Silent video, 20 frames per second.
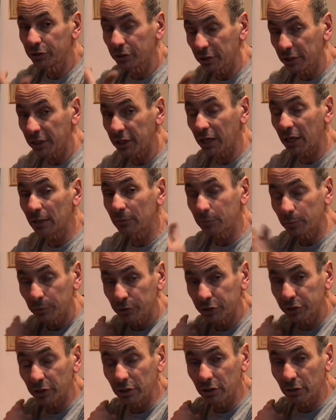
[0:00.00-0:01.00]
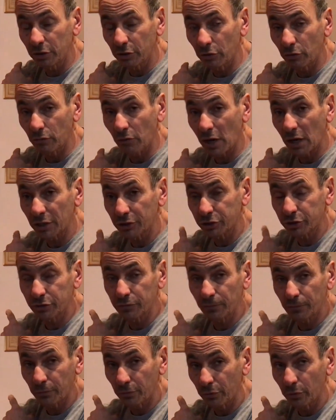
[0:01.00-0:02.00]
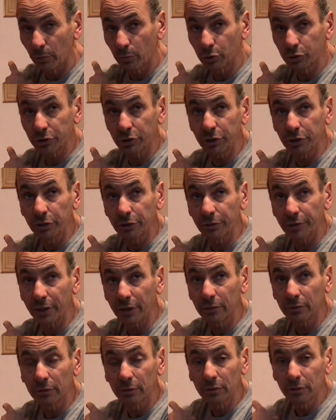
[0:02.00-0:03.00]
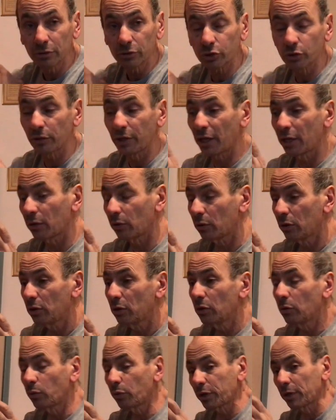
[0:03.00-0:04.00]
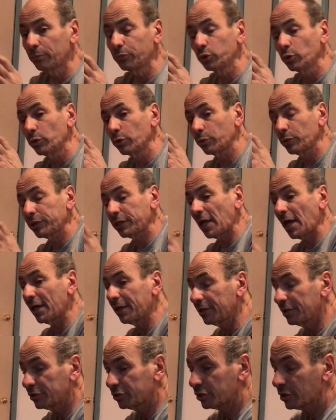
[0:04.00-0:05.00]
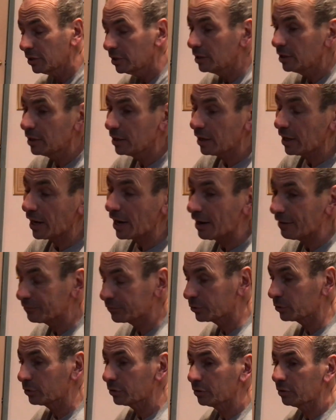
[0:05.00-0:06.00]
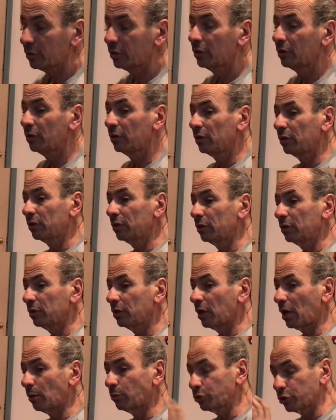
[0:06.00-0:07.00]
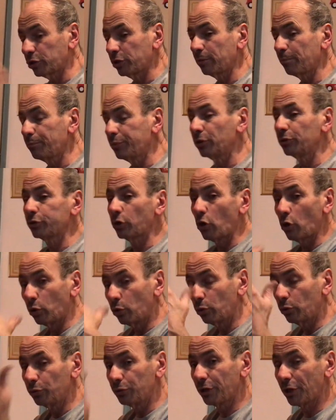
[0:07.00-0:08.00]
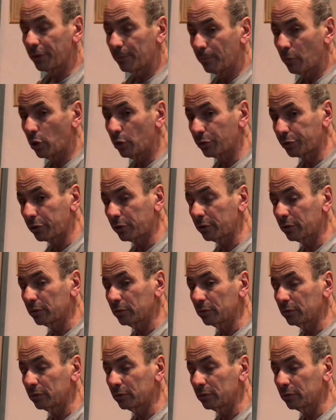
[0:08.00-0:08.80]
and the cams have been sitting in the garage for almost a year now. So now what I'm doing with that is, after I was going to build a whole nother motor